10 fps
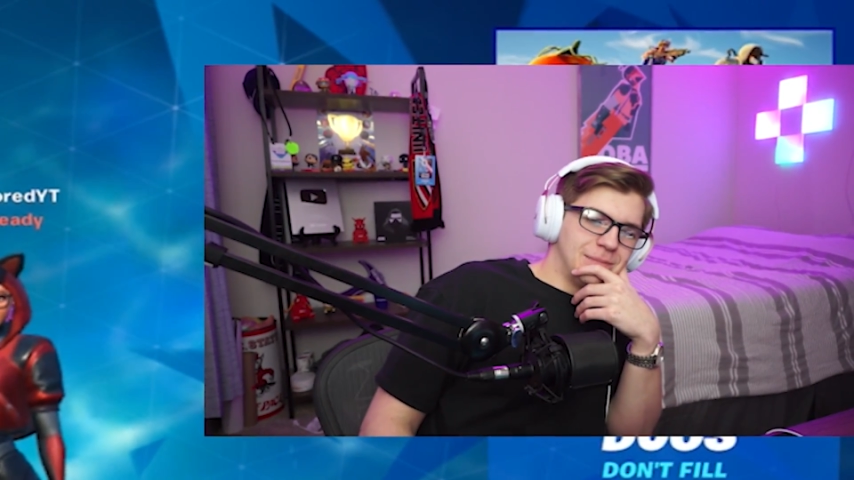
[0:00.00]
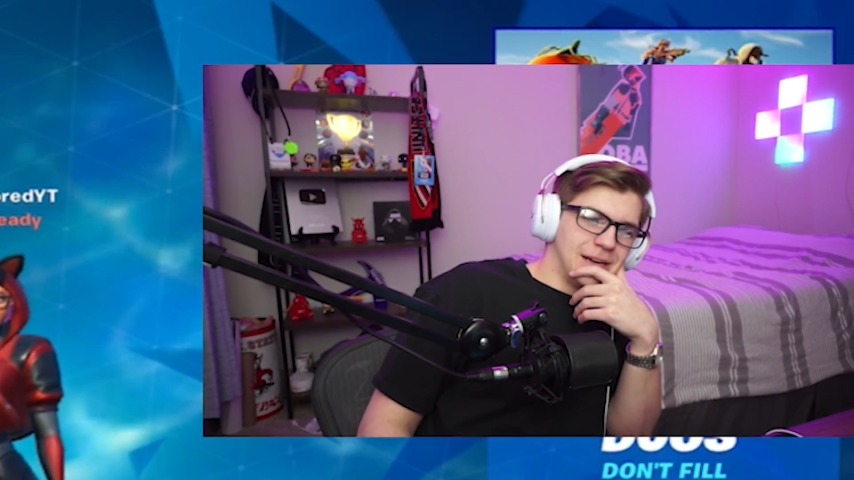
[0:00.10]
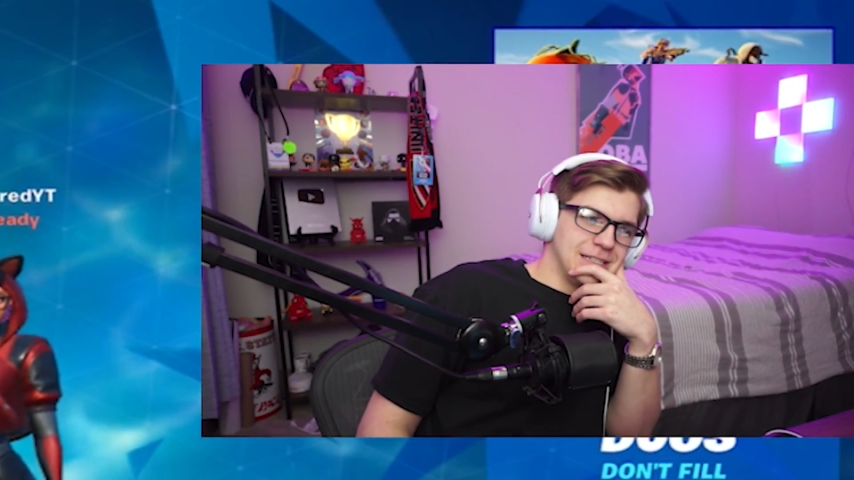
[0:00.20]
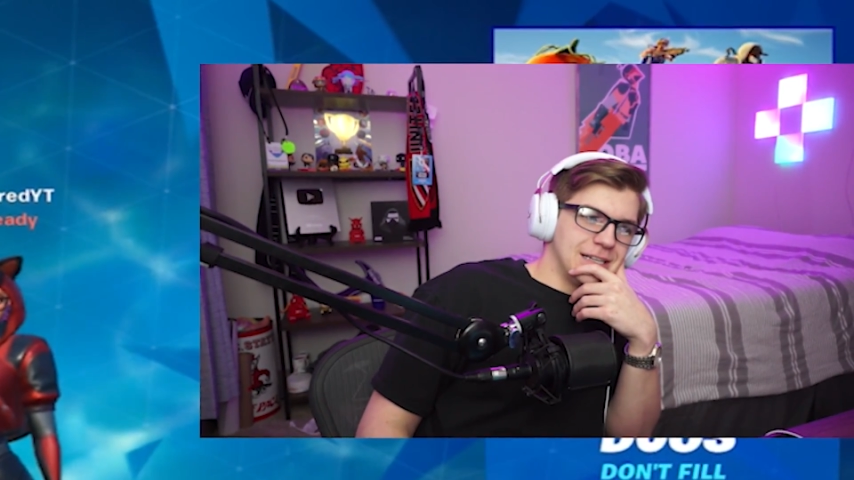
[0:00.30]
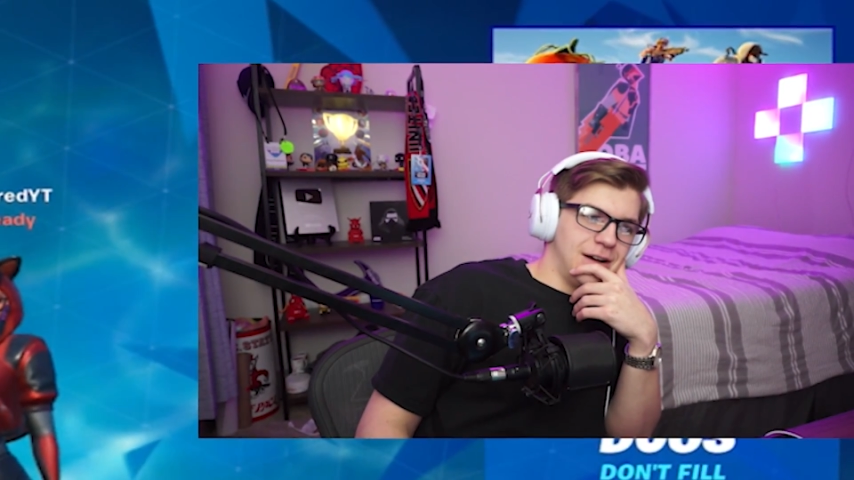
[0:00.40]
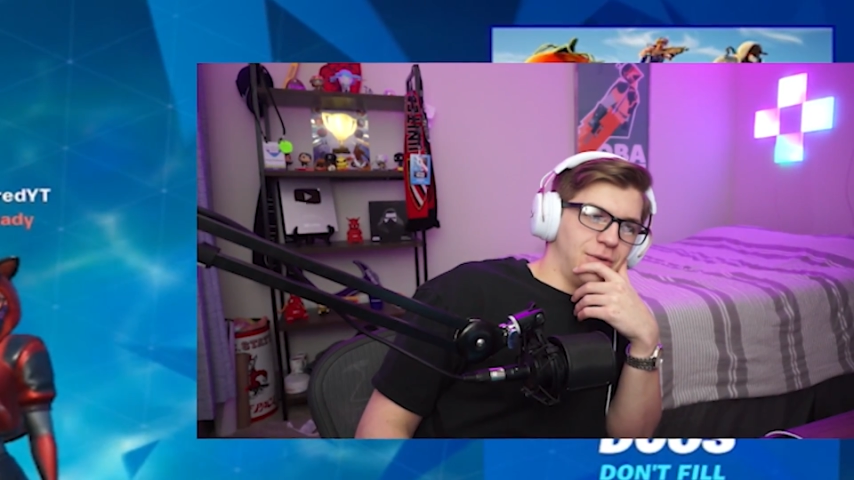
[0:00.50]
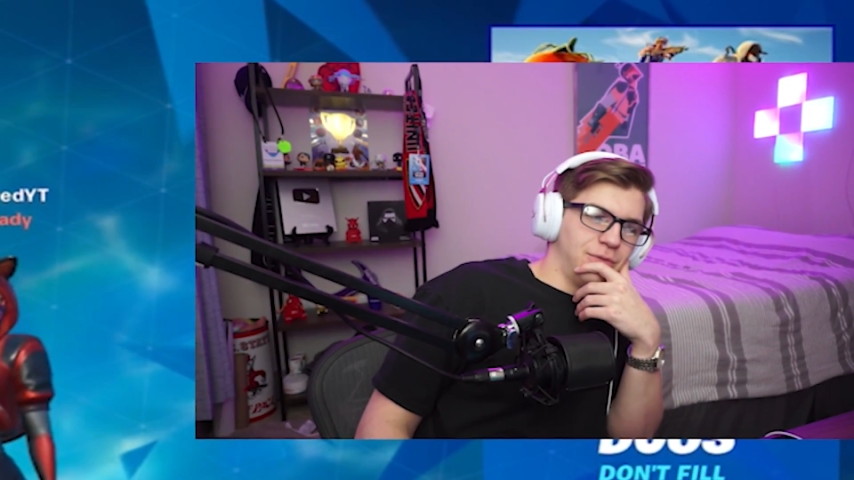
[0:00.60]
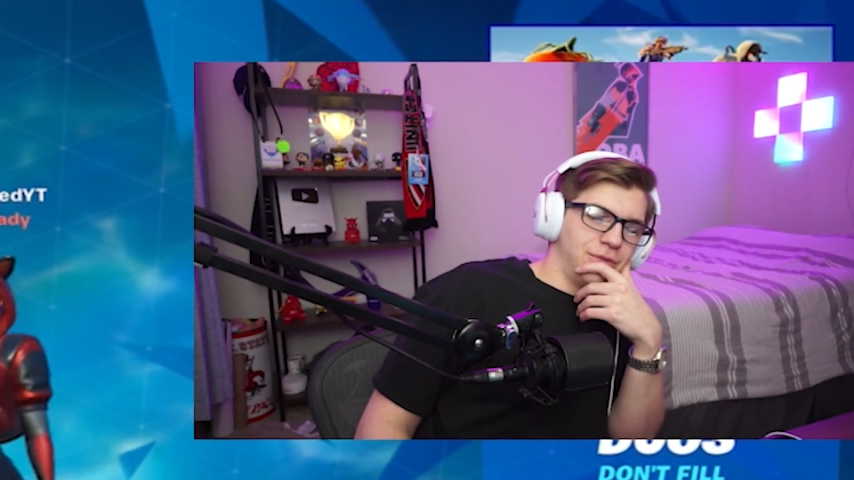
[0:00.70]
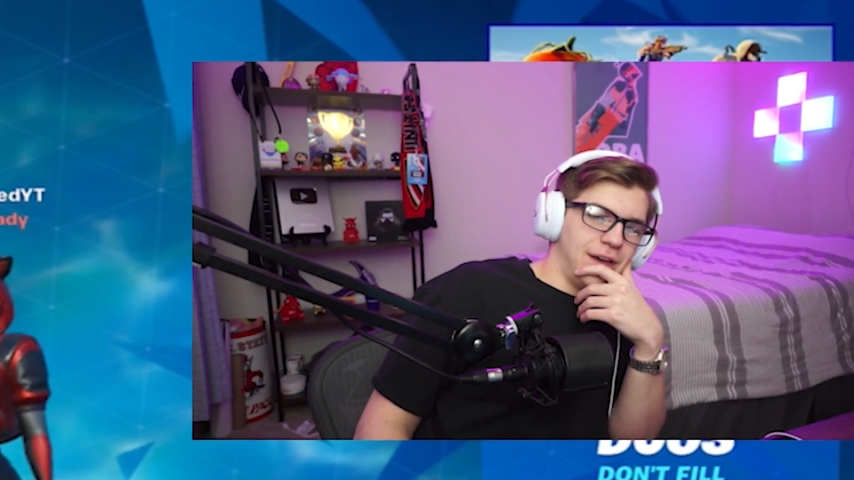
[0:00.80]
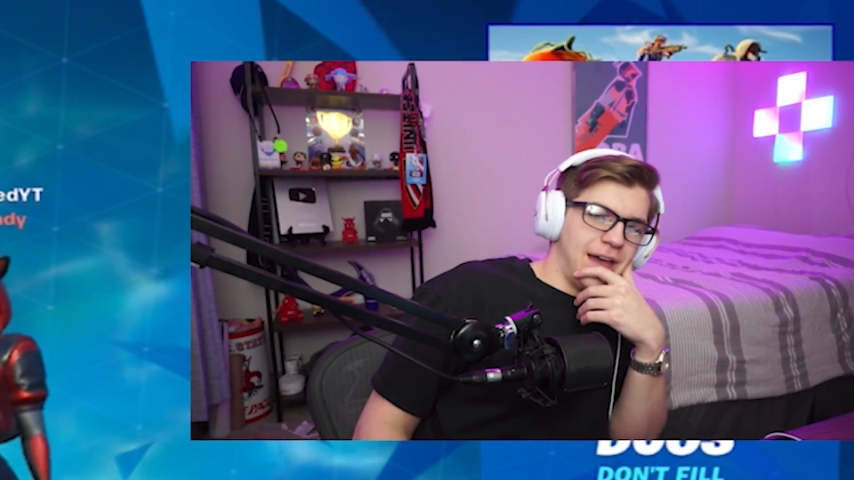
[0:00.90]

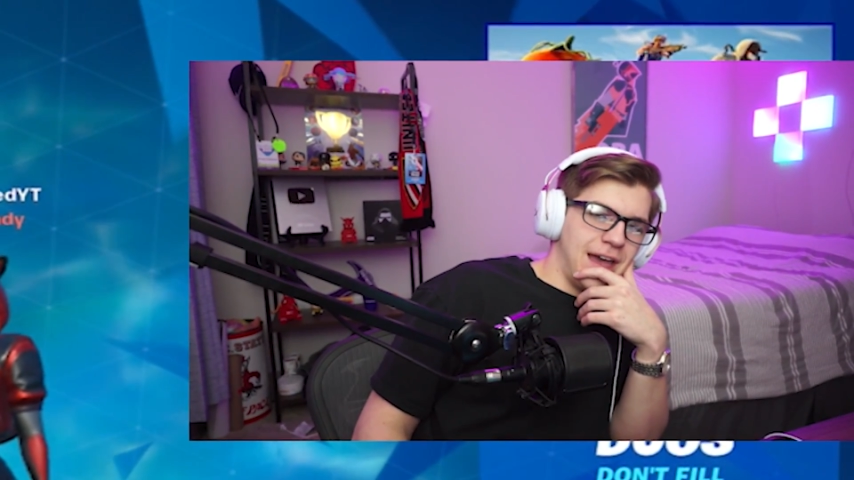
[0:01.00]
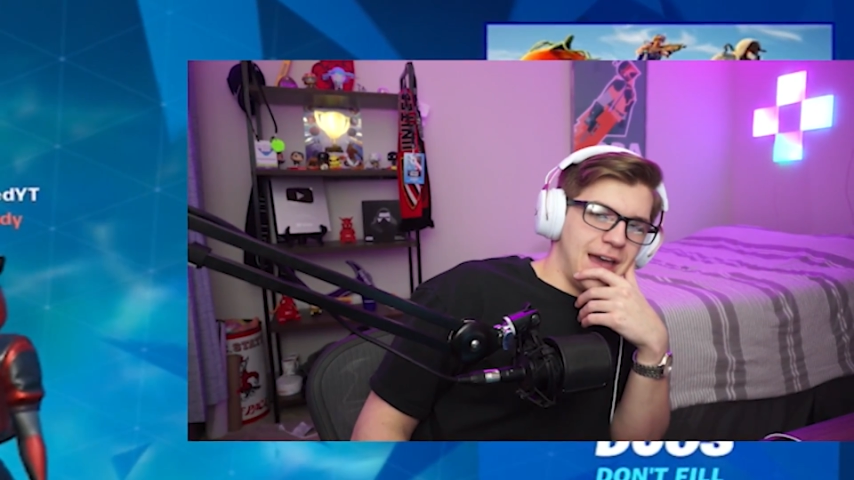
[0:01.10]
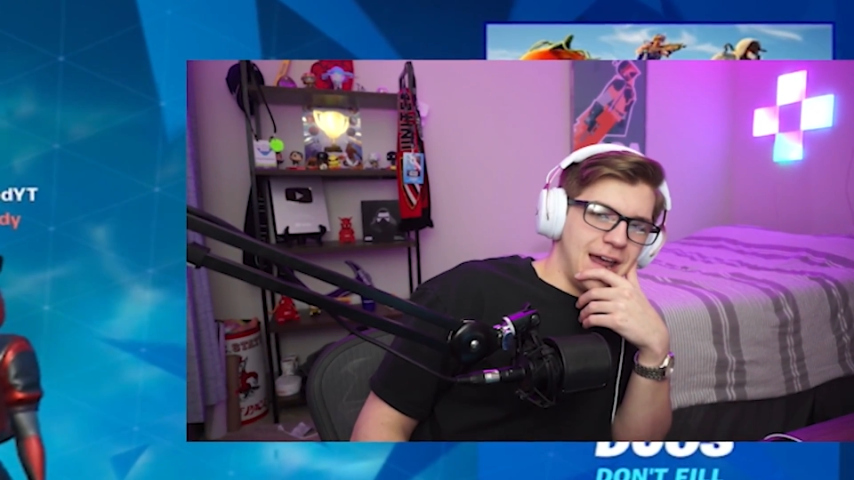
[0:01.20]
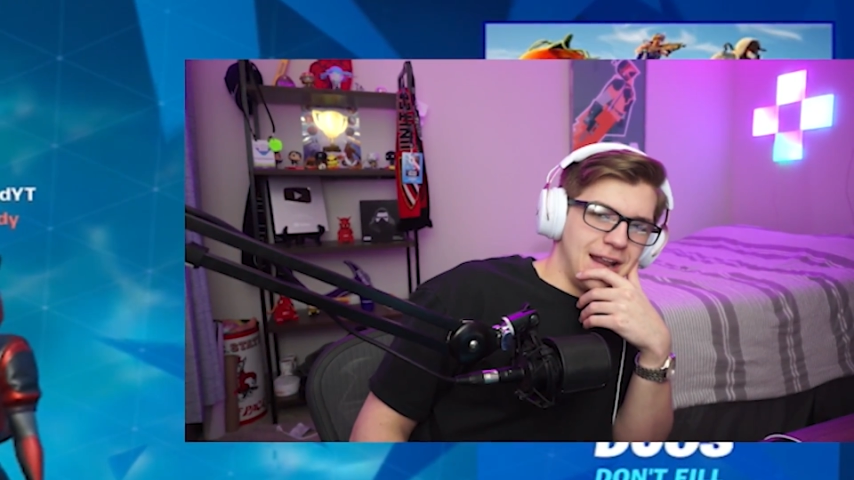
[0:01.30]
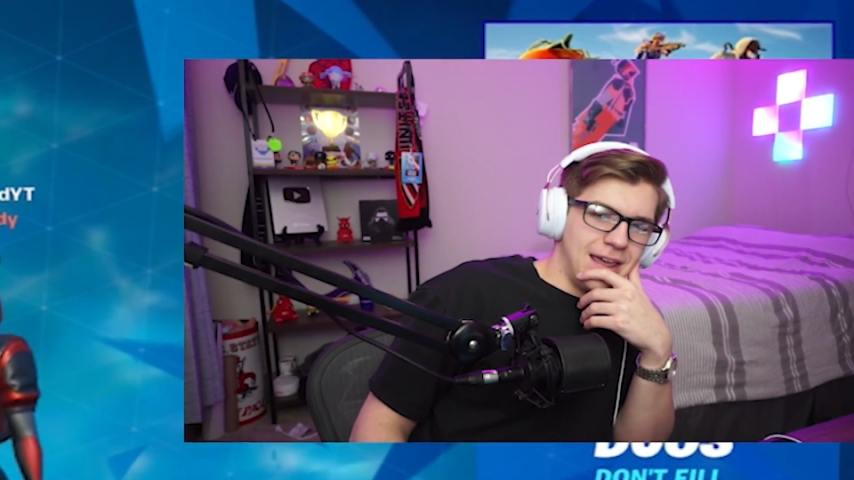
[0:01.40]
myself, and